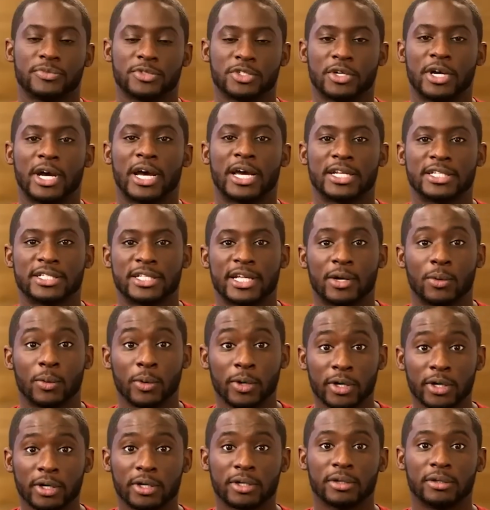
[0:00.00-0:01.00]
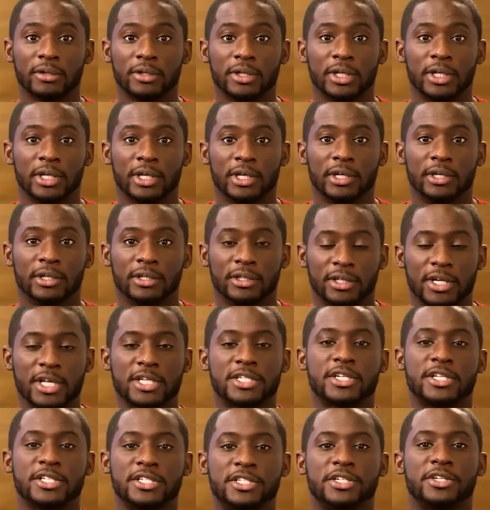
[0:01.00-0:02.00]
So how does that work?
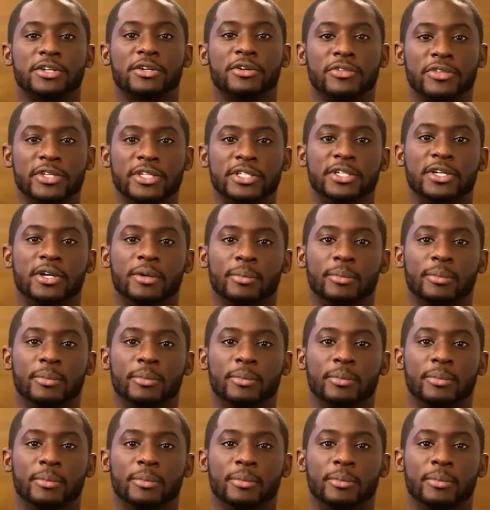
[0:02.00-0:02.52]
Let's consider these